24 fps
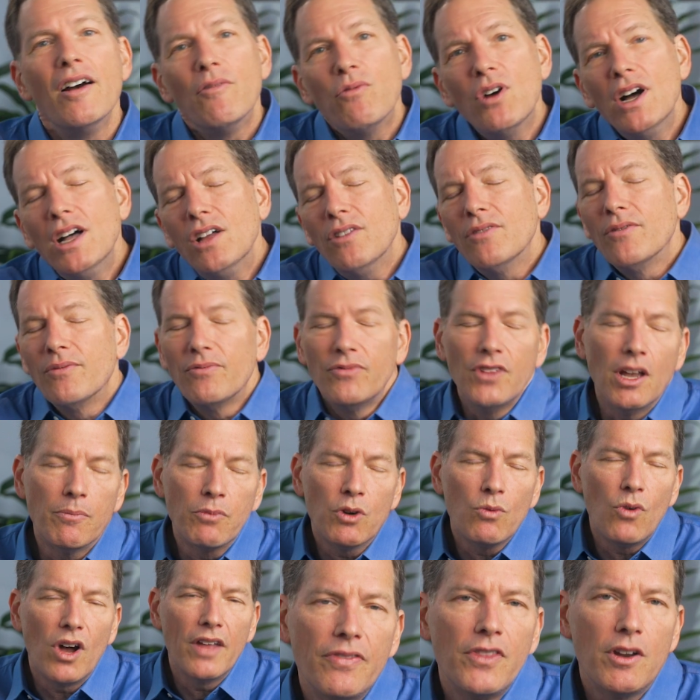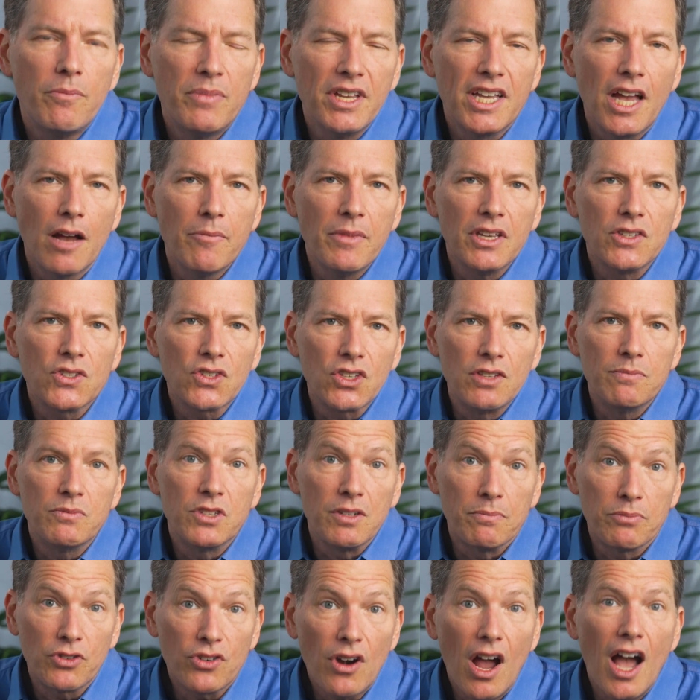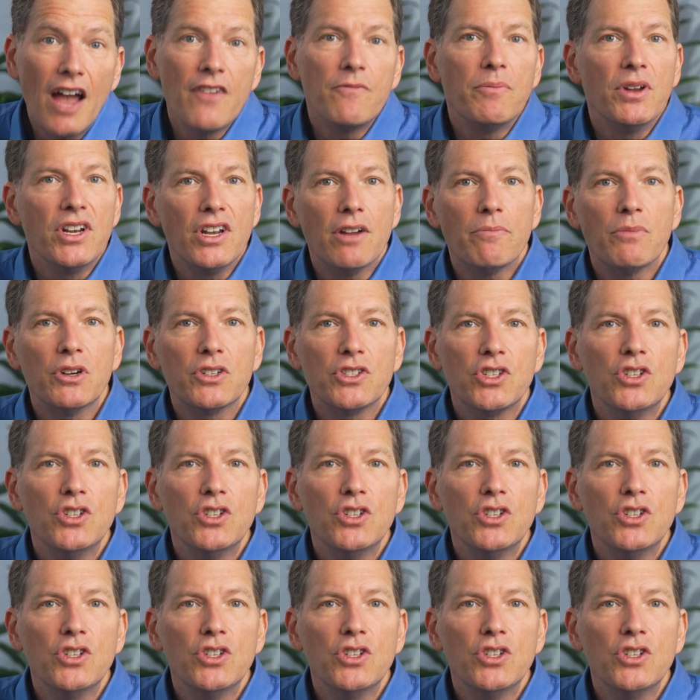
Well, number one, they're becoming sleep deprived, but number